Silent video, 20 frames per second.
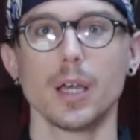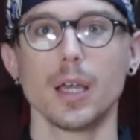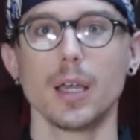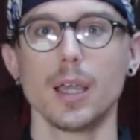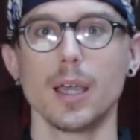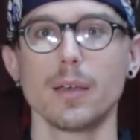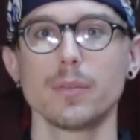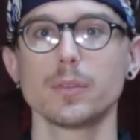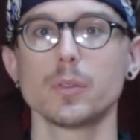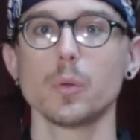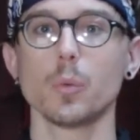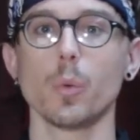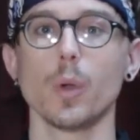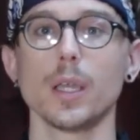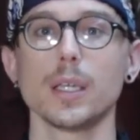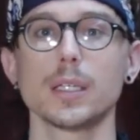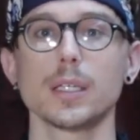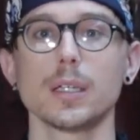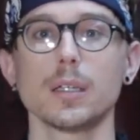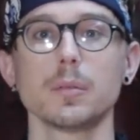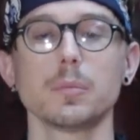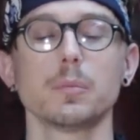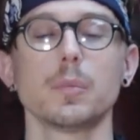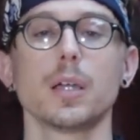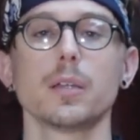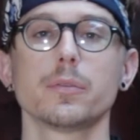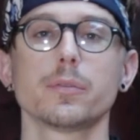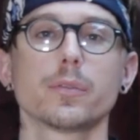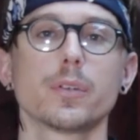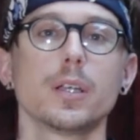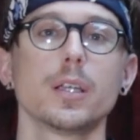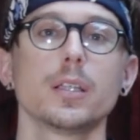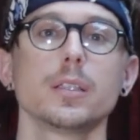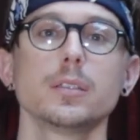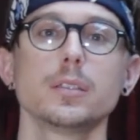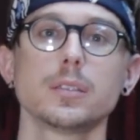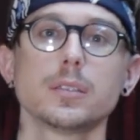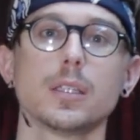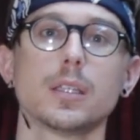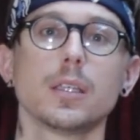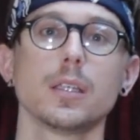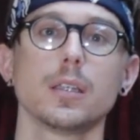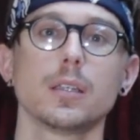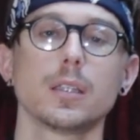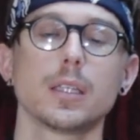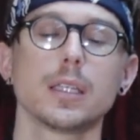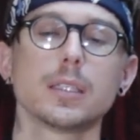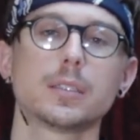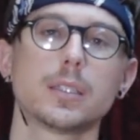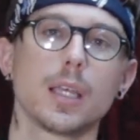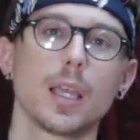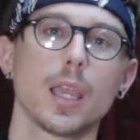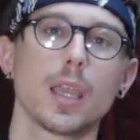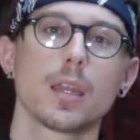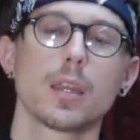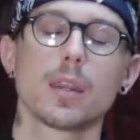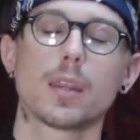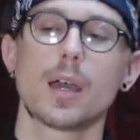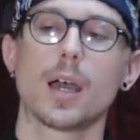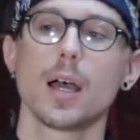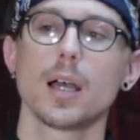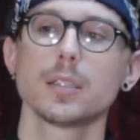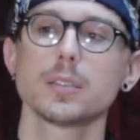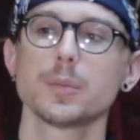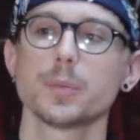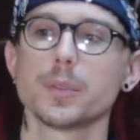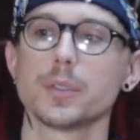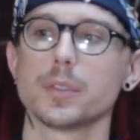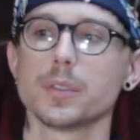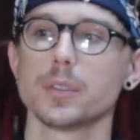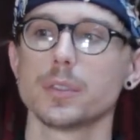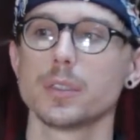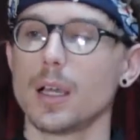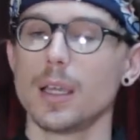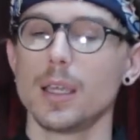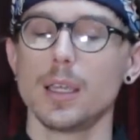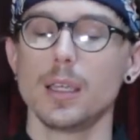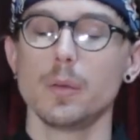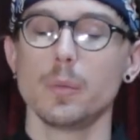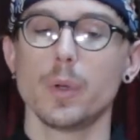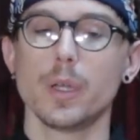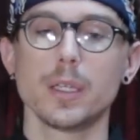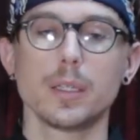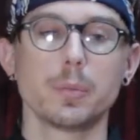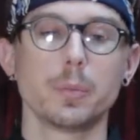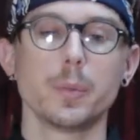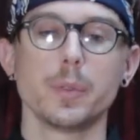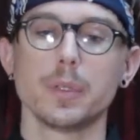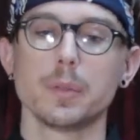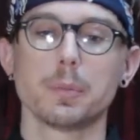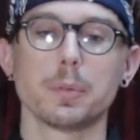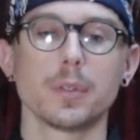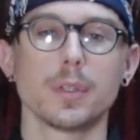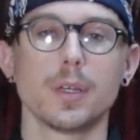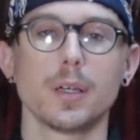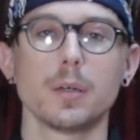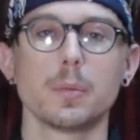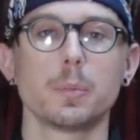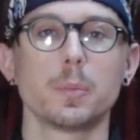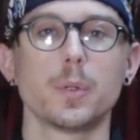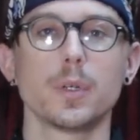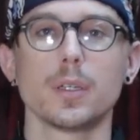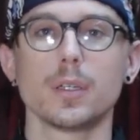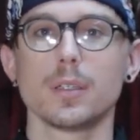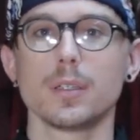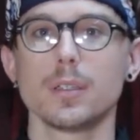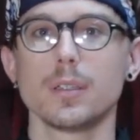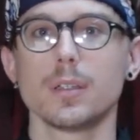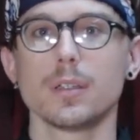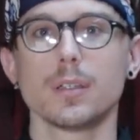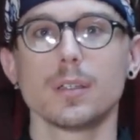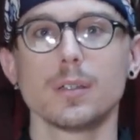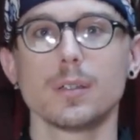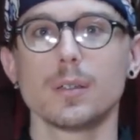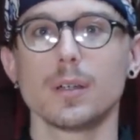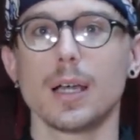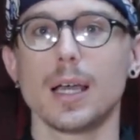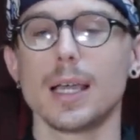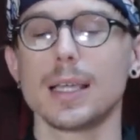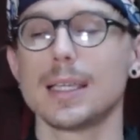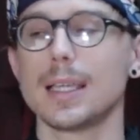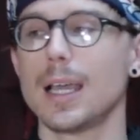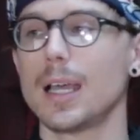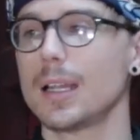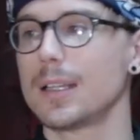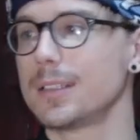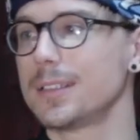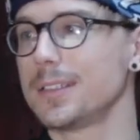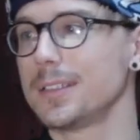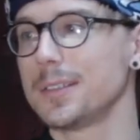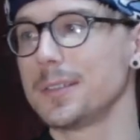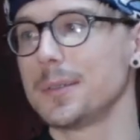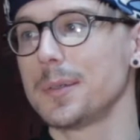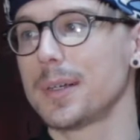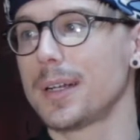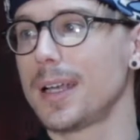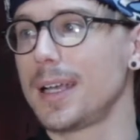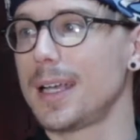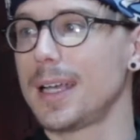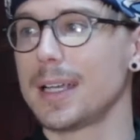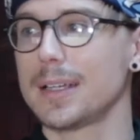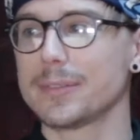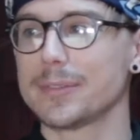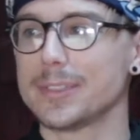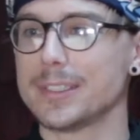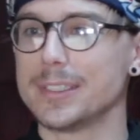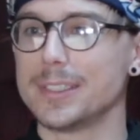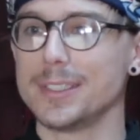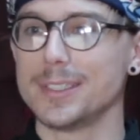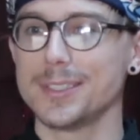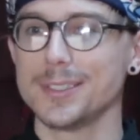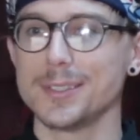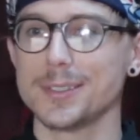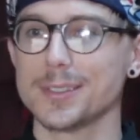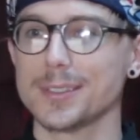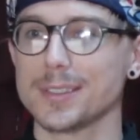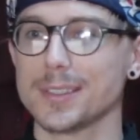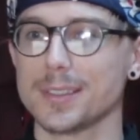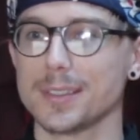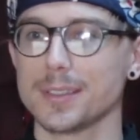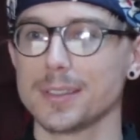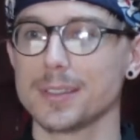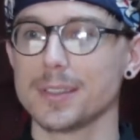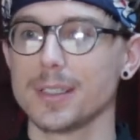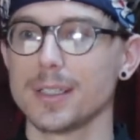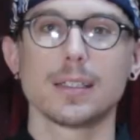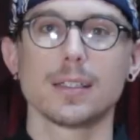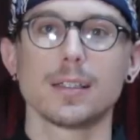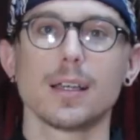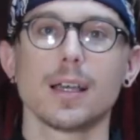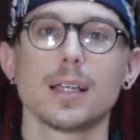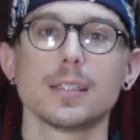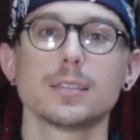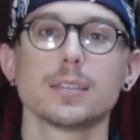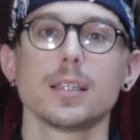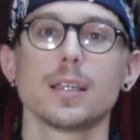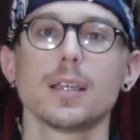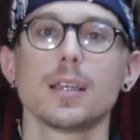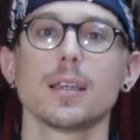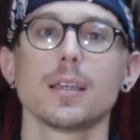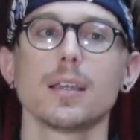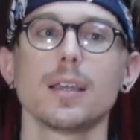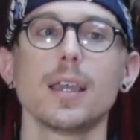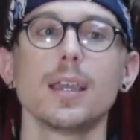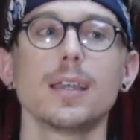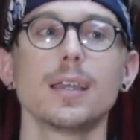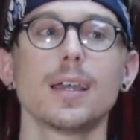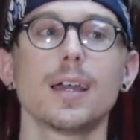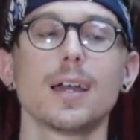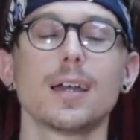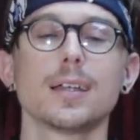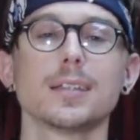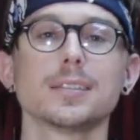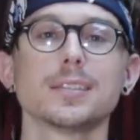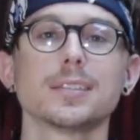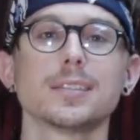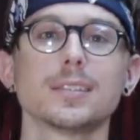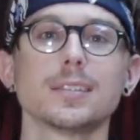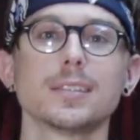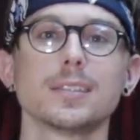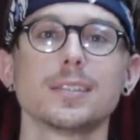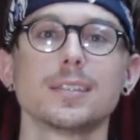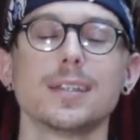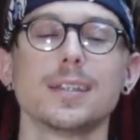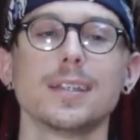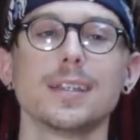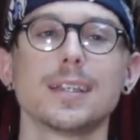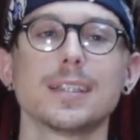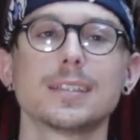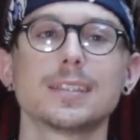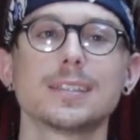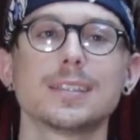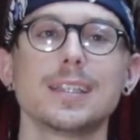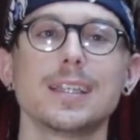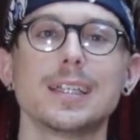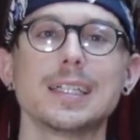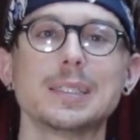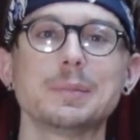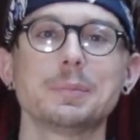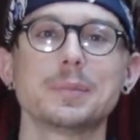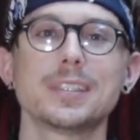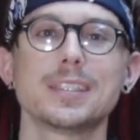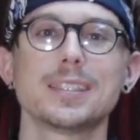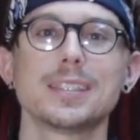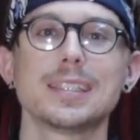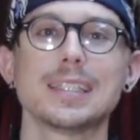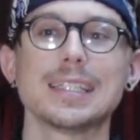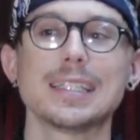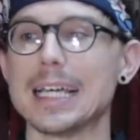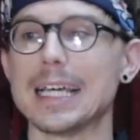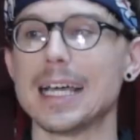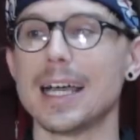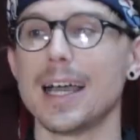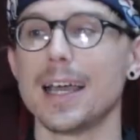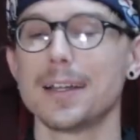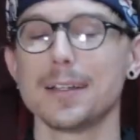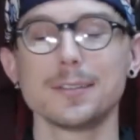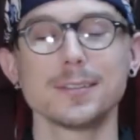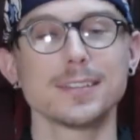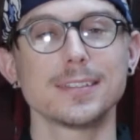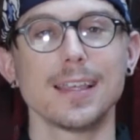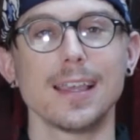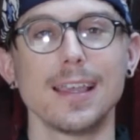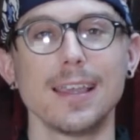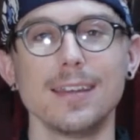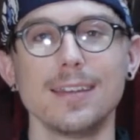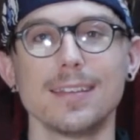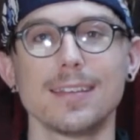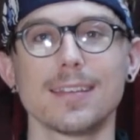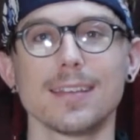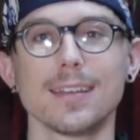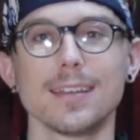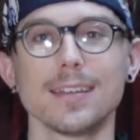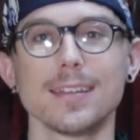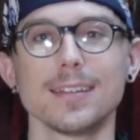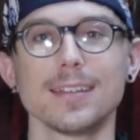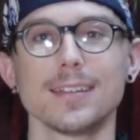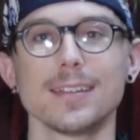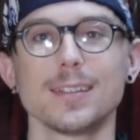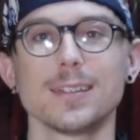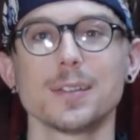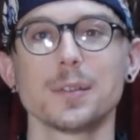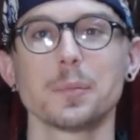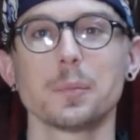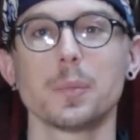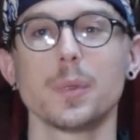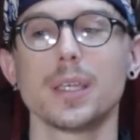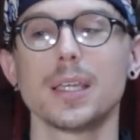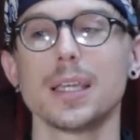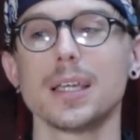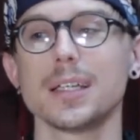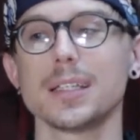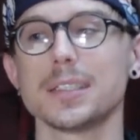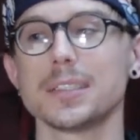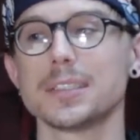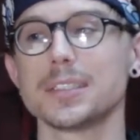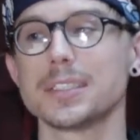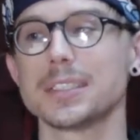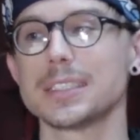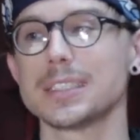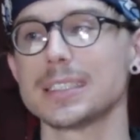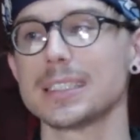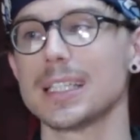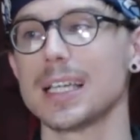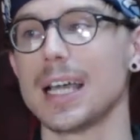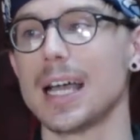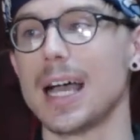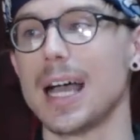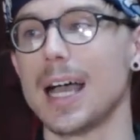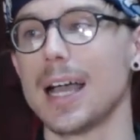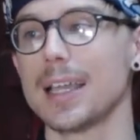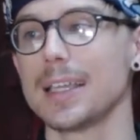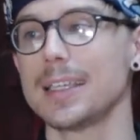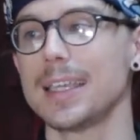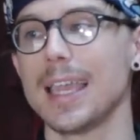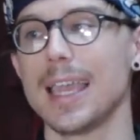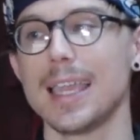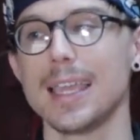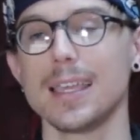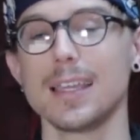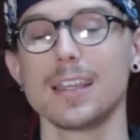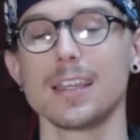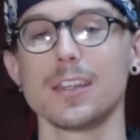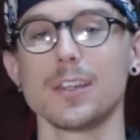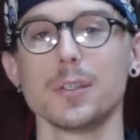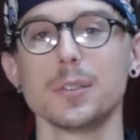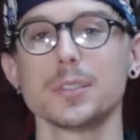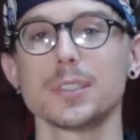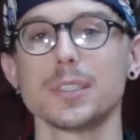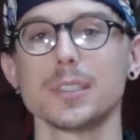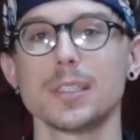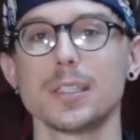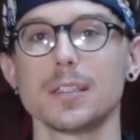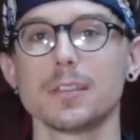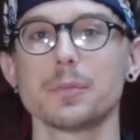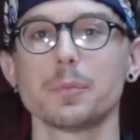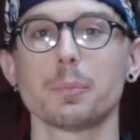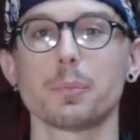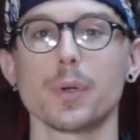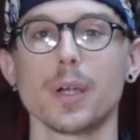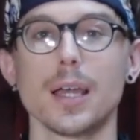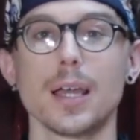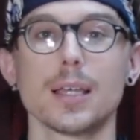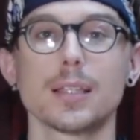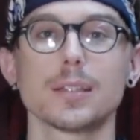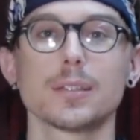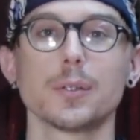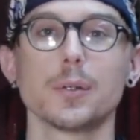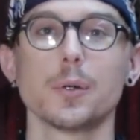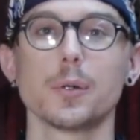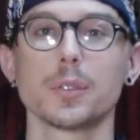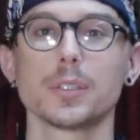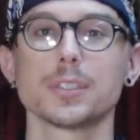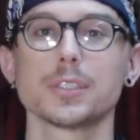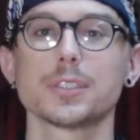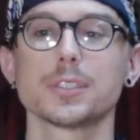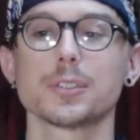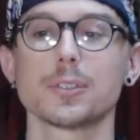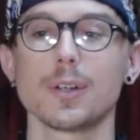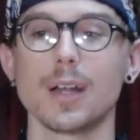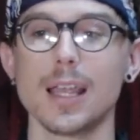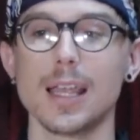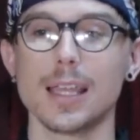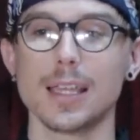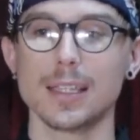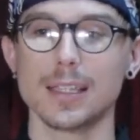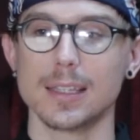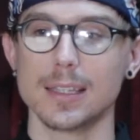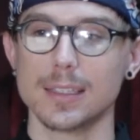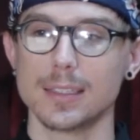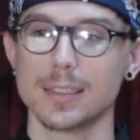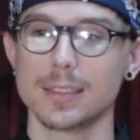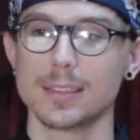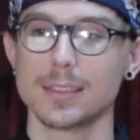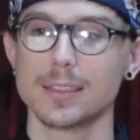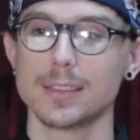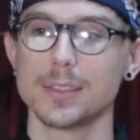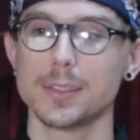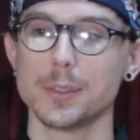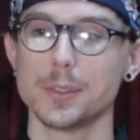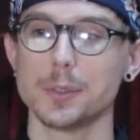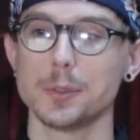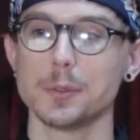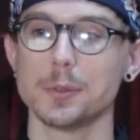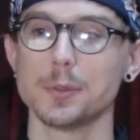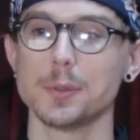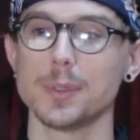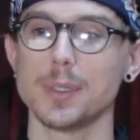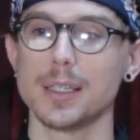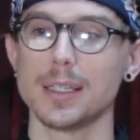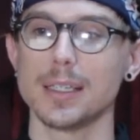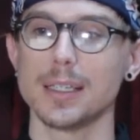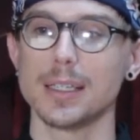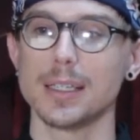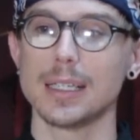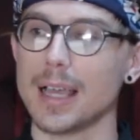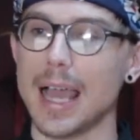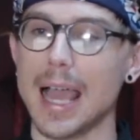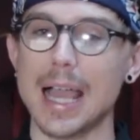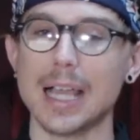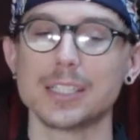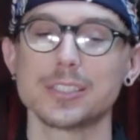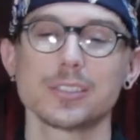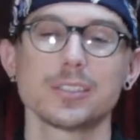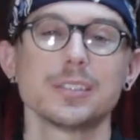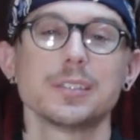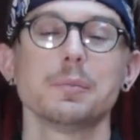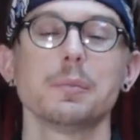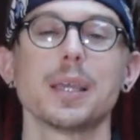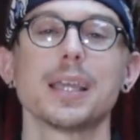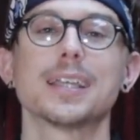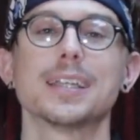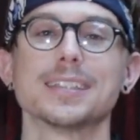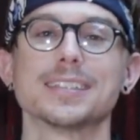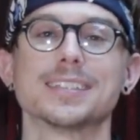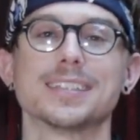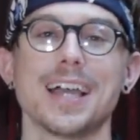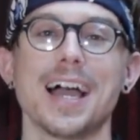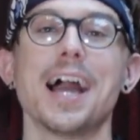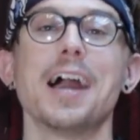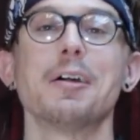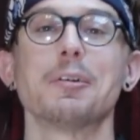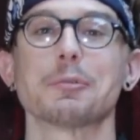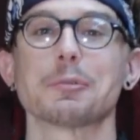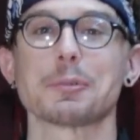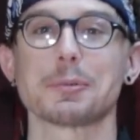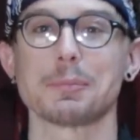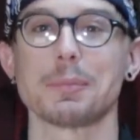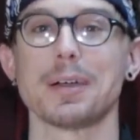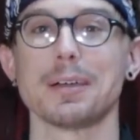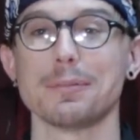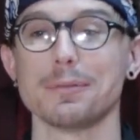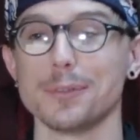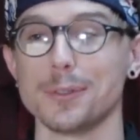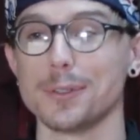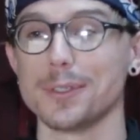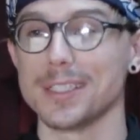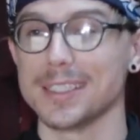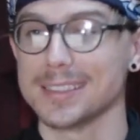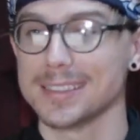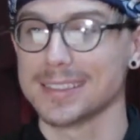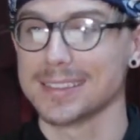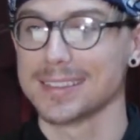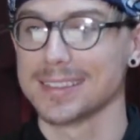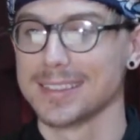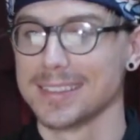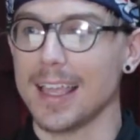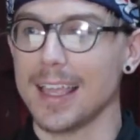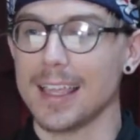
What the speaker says: I have to wake up my friends and get taken to the hospital. I hate waking people up, but you know, I gotta do what I have to do. So I say, hey guys, except I don't say anything because I can't use enough breath or strength to actually make a sound with my voice.